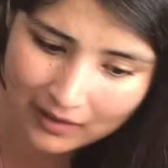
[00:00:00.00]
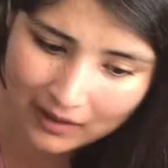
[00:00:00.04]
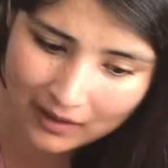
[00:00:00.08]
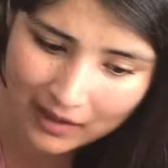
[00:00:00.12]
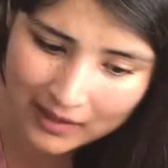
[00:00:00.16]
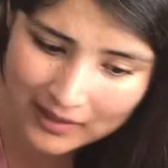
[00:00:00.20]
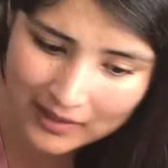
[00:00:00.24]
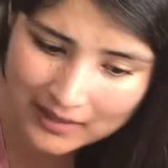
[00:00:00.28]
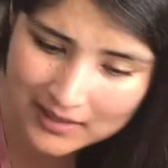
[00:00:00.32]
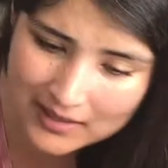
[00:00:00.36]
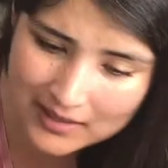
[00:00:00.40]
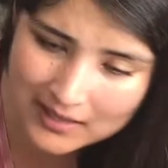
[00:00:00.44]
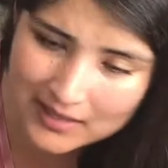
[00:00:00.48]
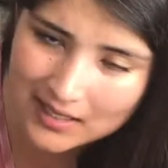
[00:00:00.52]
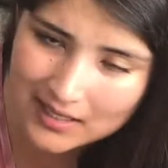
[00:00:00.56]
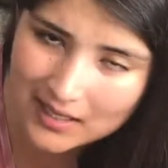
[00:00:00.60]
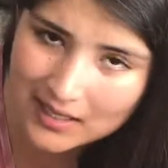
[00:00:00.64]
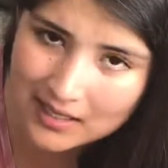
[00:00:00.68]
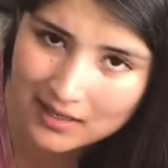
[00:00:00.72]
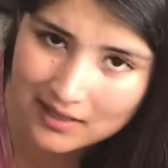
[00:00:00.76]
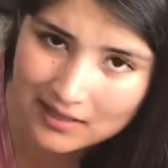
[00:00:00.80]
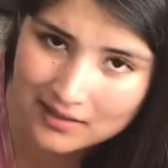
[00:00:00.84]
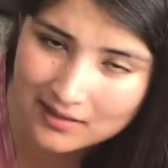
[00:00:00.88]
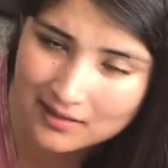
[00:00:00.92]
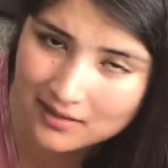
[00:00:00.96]
honestly,
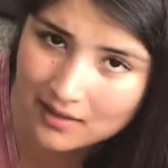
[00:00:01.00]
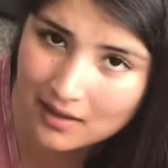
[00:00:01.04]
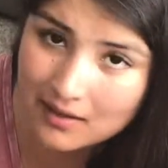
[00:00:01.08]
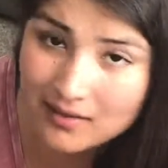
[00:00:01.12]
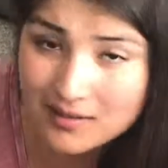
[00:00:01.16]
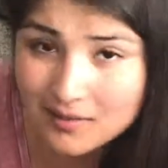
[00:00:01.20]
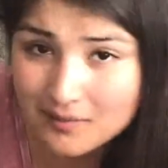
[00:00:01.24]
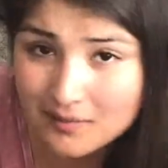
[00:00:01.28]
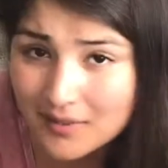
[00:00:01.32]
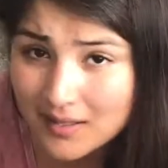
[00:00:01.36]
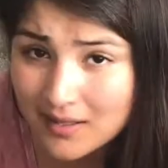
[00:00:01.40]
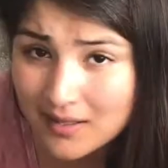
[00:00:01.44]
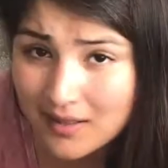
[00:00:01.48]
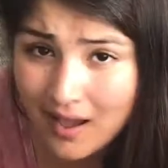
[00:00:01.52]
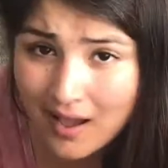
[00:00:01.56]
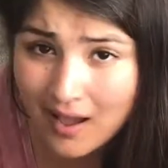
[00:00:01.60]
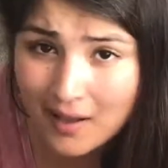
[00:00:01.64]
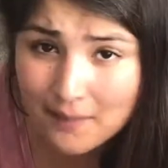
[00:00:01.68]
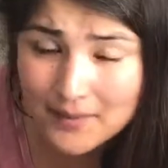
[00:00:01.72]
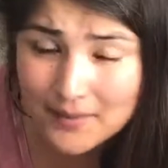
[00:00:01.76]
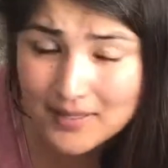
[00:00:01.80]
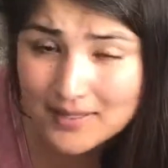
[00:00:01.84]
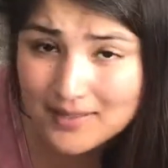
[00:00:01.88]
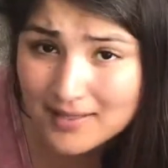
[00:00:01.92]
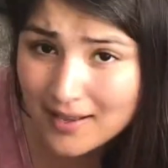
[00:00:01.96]
it's not something that
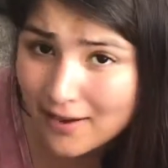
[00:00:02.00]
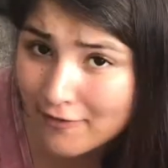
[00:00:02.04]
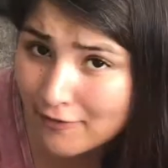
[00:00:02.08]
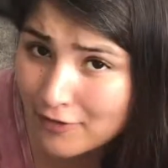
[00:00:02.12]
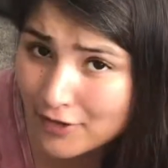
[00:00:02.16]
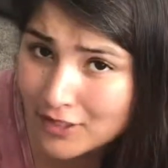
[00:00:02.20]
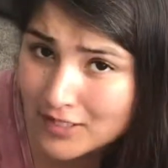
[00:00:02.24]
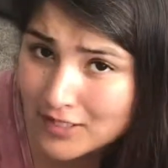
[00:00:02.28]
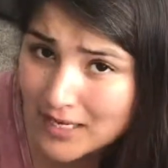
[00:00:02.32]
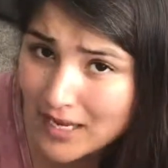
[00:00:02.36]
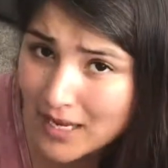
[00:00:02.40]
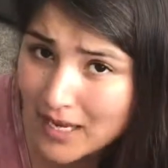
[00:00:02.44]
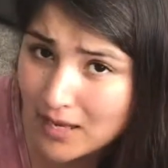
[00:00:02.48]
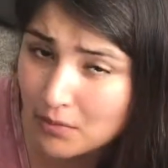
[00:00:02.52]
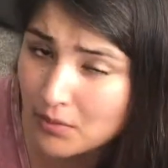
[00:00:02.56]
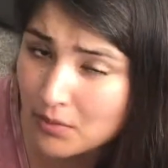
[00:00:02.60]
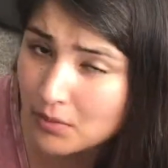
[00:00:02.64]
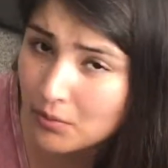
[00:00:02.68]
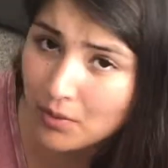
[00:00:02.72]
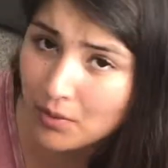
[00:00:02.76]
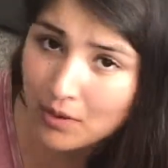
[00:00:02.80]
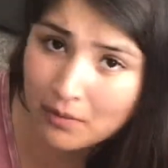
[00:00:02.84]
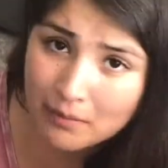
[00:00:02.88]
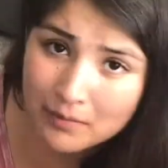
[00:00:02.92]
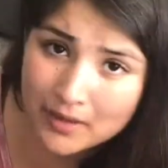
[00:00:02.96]
happens every day. We
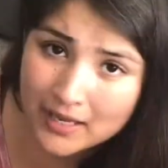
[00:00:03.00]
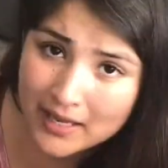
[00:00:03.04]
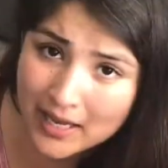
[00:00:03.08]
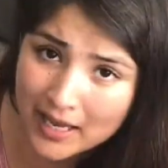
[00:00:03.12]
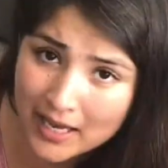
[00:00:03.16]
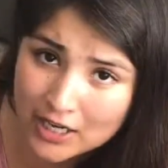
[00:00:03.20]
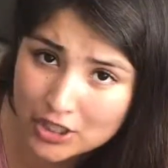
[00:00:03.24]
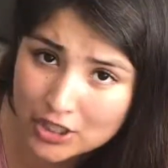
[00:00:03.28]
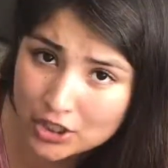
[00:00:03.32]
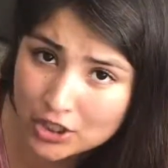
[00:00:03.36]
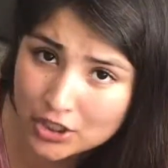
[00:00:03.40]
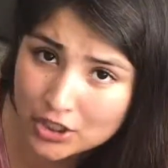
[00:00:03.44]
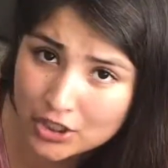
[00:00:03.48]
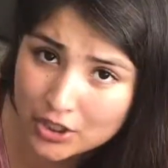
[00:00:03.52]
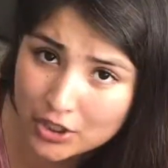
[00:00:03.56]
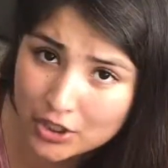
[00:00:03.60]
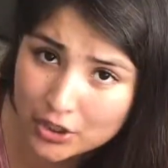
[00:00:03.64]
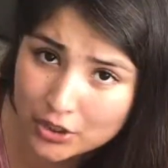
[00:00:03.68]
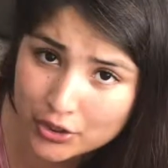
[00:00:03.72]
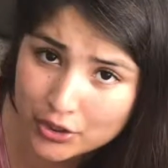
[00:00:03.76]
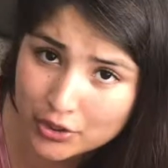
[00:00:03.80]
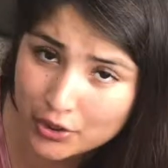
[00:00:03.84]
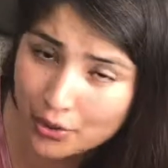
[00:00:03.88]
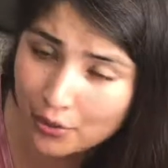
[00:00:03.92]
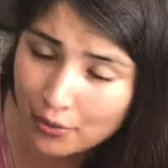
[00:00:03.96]
were on
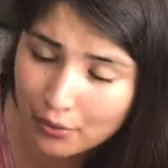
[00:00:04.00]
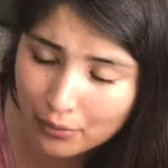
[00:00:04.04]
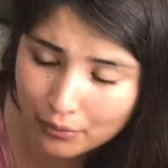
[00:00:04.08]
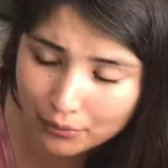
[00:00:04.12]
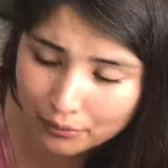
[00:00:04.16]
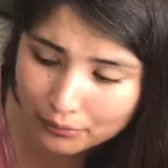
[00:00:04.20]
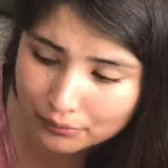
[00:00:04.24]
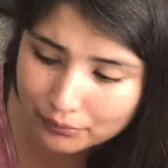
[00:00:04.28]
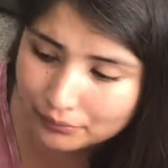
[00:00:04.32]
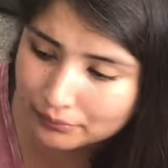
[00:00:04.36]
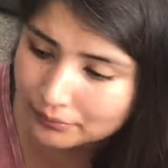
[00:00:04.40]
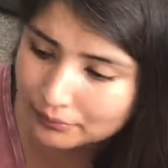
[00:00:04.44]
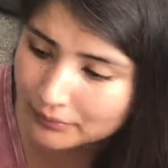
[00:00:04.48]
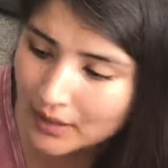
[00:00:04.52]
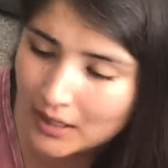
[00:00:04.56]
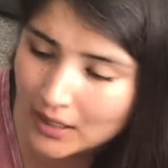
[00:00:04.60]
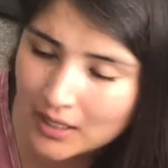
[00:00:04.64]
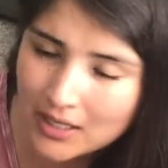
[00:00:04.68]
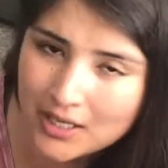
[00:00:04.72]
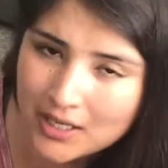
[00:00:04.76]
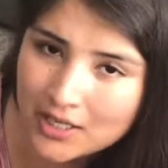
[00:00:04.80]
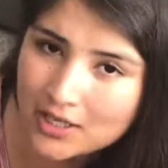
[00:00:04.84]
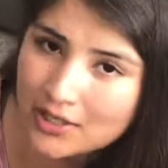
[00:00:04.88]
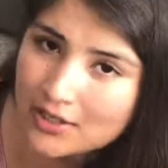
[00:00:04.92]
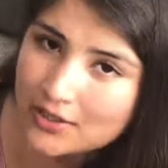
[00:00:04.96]
vacation, so
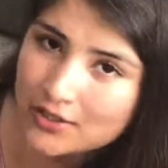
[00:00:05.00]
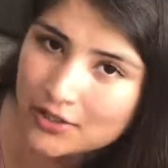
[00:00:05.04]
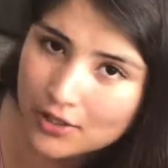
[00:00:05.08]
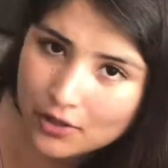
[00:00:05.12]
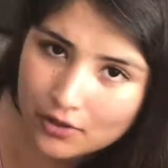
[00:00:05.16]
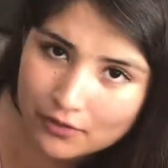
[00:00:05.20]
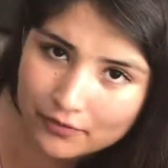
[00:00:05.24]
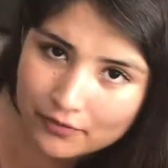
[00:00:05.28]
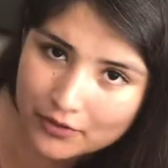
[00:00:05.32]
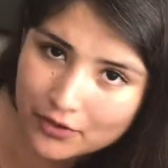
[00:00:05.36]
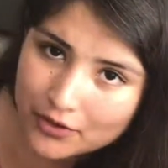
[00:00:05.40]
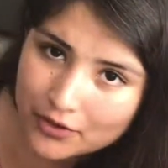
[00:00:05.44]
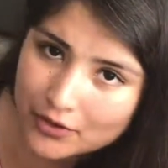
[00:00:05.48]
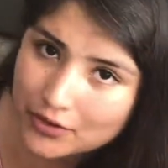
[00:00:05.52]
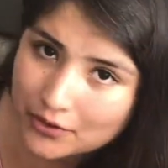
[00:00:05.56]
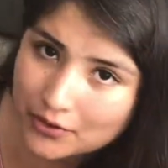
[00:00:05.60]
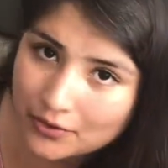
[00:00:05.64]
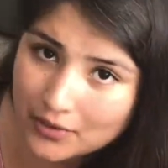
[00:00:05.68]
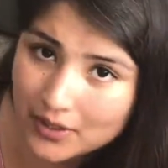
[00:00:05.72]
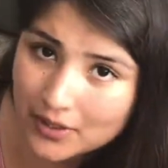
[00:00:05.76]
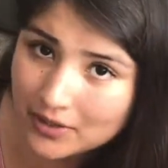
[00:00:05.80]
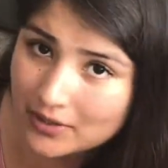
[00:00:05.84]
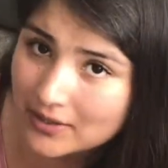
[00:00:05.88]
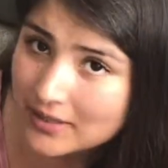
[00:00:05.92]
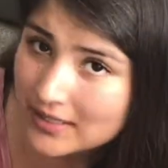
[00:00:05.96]
don't feel too
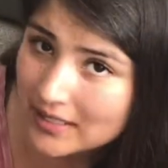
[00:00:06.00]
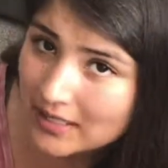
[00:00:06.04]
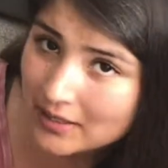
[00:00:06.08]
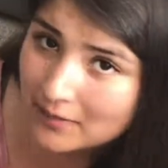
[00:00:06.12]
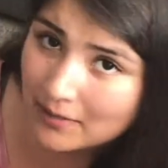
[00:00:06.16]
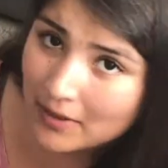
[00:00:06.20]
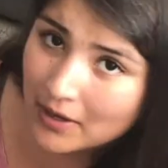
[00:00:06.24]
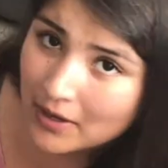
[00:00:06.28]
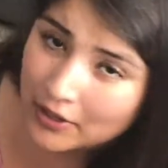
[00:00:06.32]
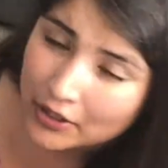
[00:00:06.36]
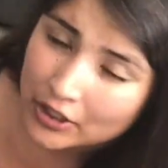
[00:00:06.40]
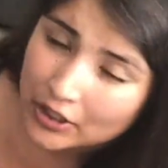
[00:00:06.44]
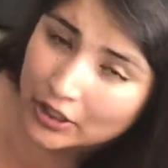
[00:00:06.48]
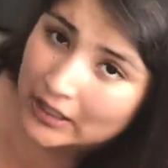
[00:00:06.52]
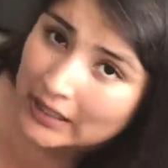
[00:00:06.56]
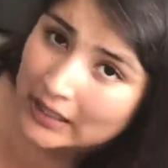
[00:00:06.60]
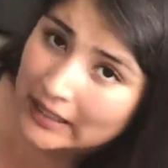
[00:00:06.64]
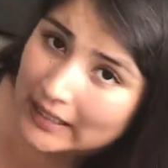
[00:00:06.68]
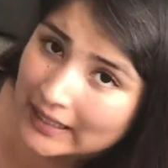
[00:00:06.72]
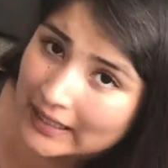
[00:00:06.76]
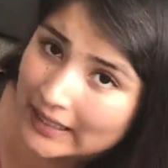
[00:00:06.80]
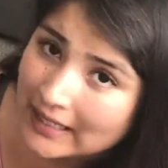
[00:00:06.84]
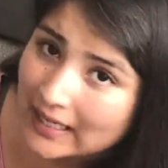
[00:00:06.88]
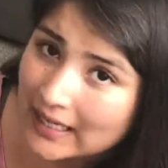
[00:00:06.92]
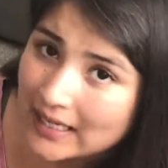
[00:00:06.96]
guilty about your
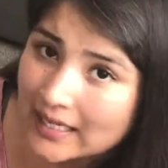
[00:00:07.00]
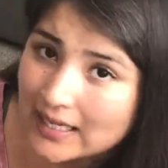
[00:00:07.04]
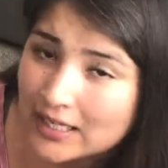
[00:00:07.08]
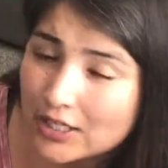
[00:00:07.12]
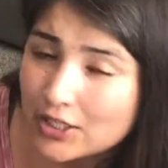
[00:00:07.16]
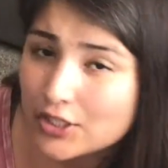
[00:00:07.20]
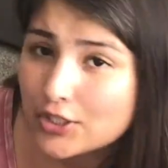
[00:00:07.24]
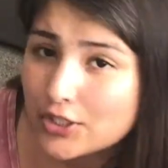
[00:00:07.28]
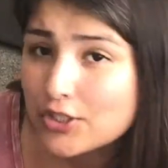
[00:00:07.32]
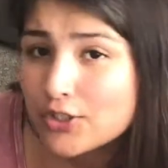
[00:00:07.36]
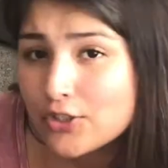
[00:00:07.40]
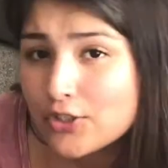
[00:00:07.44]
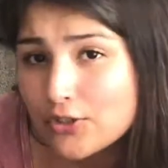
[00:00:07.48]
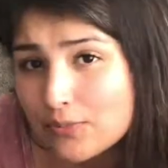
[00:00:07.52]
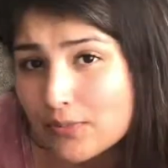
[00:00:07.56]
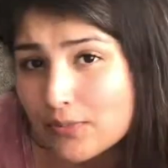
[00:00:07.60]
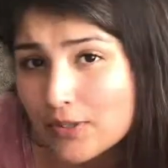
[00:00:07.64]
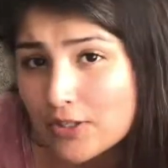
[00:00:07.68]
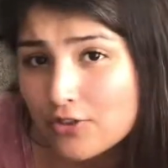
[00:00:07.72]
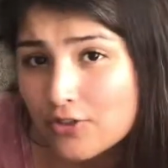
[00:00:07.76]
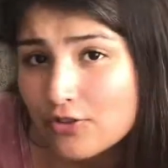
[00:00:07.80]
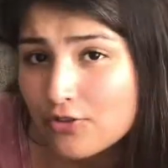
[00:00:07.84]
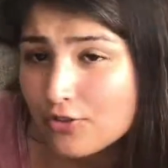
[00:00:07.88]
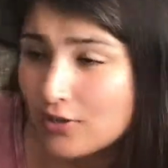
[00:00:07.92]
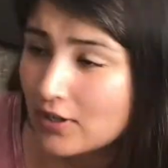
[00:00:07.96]
kid getting too
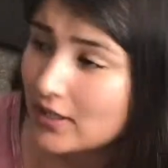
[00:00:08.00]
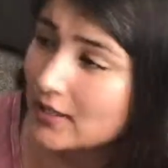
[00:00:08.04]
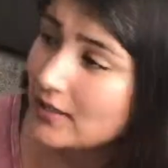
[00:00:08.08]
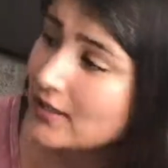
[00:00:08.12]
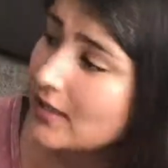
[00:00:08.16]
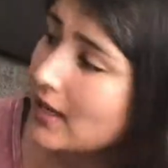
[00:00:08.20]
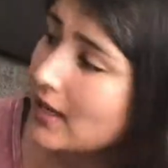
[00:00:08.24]
much screen